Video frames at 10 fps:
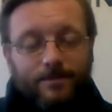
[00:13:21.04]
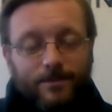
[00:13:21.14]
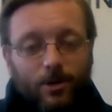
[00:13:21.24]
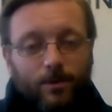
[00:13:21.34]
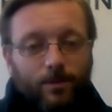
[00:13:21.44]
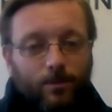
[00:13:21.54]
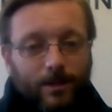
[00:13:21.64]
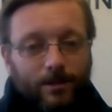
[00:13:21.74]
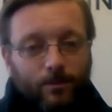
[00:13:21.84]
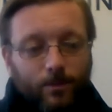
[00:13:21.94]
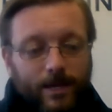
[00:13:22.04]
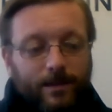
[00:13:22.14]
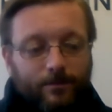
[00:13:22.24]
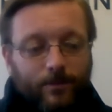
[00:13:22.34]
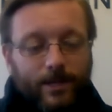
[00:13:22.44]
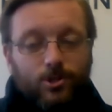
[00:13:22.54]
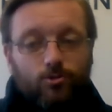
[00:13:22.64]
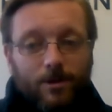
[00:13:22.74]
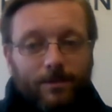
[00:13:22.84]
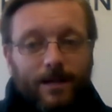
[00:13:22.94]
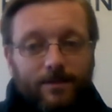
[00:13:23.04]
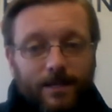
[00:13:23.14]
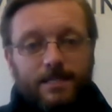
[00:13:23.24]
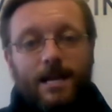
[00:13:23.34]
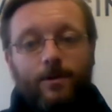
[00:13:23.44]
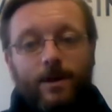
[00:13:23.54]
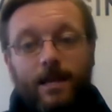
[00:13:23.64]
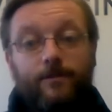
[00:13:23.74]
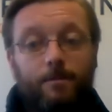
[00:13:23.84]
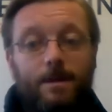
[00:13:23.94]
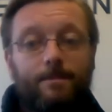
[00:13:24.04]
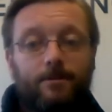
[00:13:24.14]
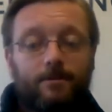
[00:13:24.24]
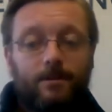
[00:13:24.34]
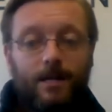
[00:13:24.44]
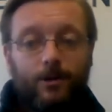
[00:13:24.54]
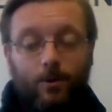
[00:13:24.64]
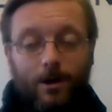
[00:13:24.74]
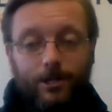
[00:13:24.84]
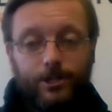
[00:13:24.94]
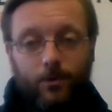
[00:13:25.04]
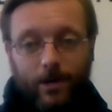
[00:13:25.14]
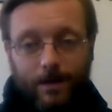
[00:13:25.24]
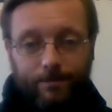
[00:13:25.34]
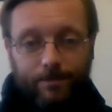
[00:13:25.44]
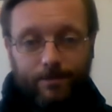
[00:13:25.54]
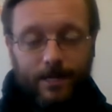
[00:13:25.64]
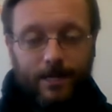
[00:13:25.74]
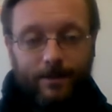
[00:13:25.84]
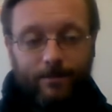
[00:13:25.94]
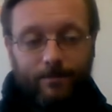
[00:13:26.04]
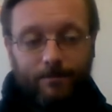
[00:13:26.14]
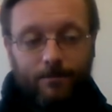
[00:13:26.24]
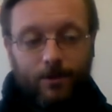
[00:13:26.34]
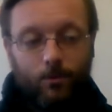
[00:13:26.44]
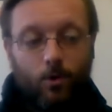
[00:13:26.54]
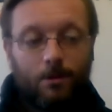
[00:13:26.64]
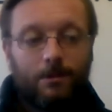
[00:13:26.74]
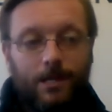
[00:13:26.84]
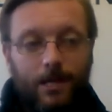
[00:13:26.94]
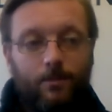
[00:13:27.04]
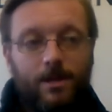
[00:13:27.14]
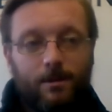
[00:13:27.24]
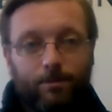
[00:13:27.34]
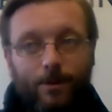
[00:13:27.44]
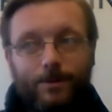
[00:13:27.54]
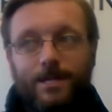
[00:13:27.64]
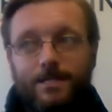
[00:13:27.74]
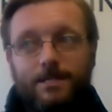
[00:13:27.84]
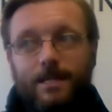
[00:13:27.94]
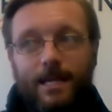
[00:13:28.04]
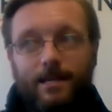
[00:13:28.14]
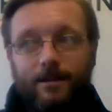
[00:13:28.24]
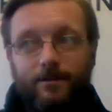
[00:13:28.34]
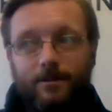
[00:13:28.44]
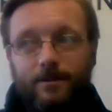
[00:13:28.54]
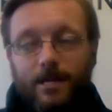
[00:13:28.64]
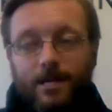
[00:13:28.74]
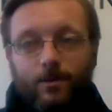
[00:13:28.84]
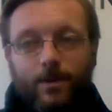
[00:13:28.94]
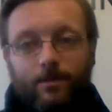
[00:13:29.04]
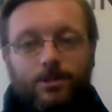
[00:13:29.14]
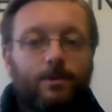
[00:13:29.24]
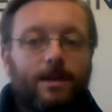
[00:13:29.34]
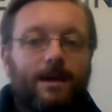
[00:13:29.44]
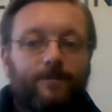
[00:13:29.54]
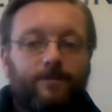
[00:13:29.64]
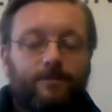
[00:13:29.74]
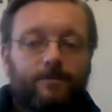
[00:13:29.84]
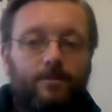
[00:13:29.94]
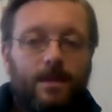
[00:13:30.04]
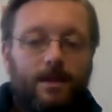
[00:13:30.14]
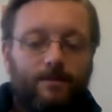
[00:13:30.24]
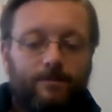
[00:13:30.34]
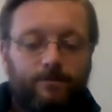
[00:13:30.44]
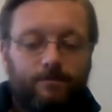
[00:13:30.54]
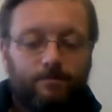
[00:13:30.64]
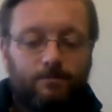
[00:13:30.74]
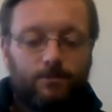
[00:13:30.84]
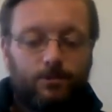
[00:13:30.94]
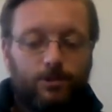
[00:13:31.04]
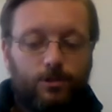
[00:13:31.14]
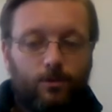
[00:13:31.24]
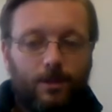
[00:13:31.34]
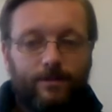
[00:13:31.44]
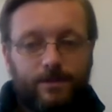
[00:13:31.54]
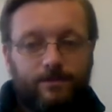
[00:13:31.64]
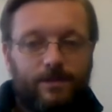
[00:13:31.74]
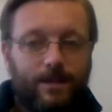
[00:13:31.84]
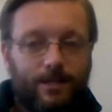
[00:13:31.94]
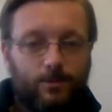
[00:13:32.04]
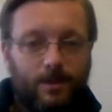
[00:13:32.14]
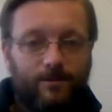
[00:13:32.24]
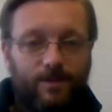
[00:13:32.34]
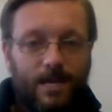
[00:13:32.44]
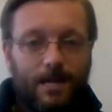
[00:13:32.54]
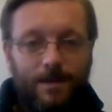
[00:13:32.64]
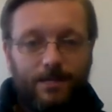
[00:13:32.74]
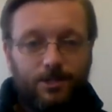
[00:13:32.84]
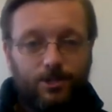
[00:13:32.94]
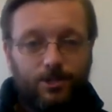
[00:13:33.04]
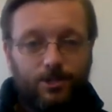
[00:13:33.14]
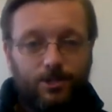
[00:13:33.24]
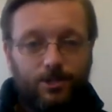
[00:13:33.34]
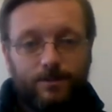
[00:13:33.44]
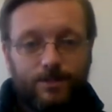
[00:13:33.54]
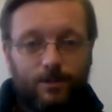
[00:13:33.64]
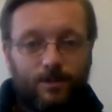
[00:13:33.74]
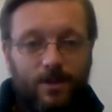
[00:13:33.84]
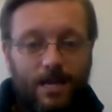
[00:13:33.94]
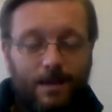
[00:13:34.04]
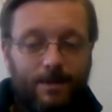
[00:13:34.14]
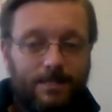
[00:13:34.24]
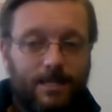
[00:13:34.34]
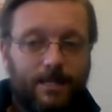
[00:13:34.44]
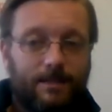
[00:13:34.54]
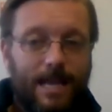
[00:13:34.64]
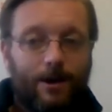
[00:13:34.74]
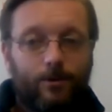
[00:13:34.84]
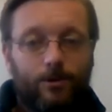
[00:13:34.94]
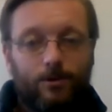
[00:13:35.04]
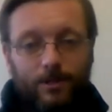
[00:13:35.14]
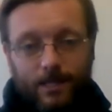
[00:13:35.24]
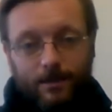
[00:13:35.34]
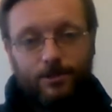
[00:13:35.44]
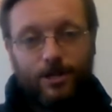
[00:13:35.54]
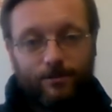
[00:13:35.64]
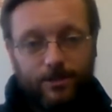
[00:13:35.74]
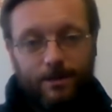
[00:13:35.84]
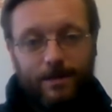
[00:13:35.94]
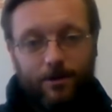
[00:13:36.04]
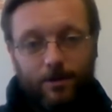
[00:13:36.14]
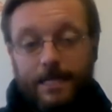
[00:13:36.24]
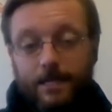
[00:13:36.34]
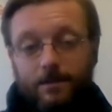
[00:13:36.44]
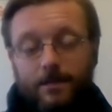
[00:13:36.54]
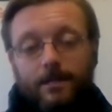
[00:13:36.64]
So we can streamline things that way. And for people who are showing up, normally we can process an 800. We have 2 levels of tickets. We have VIPs and generals. So the VIPs get in the hour early and the generals come an hour later.